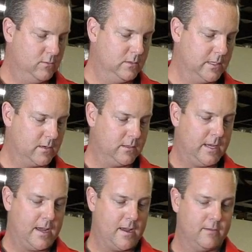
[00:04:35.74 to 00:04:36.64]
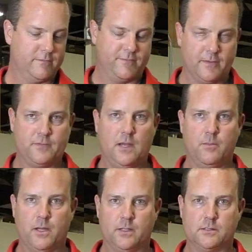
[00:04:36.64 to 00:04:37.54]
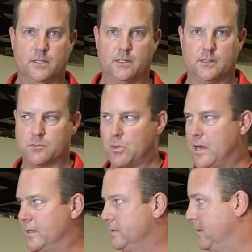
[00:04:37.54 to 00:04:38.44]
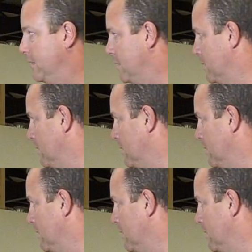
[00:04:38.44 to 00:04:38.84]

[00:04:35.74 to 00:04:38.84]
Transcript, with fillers: you literally have 15 minutes to get this product in.